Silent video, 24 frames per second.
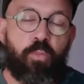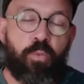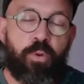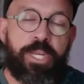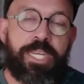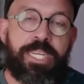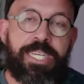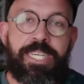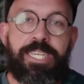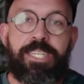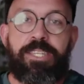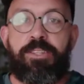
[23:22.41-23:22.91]

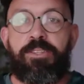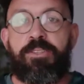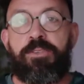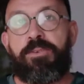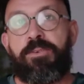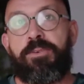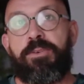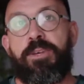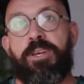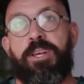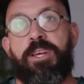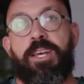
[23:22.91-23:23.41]
We need
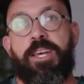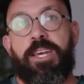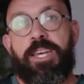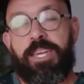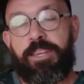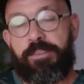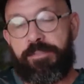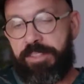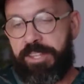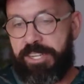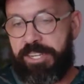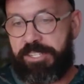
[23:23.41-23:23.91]
to,
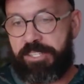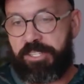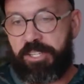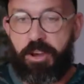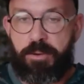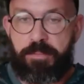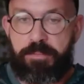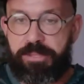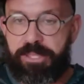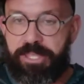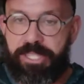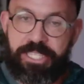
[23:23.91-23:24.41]
if there's
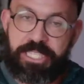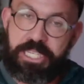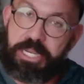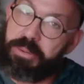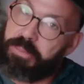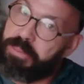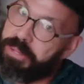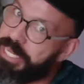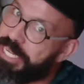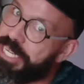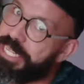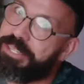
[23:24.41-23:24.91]
competition,
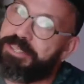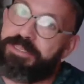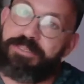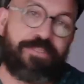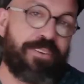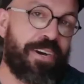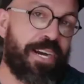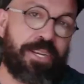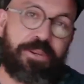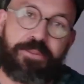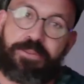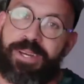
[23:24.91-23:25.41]
we need to
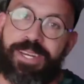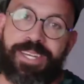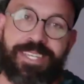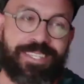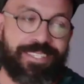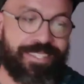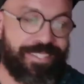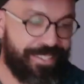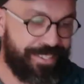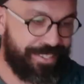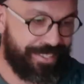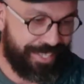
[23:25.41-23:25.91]
find
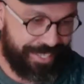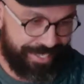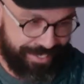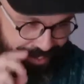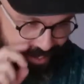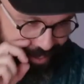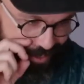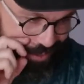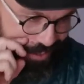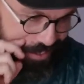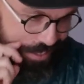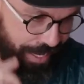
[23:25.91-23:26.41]
ways.
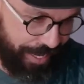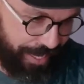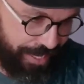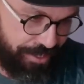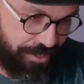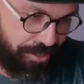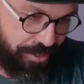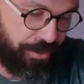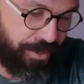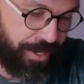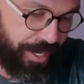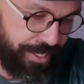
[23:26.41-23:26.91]
That's, I
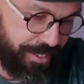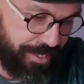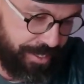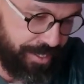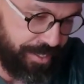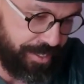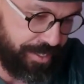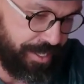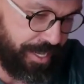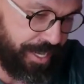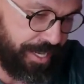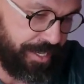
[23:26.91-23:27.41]
guess you guys
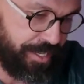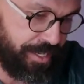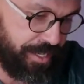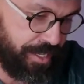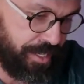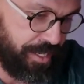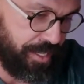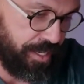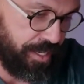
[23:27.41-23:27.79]
understand.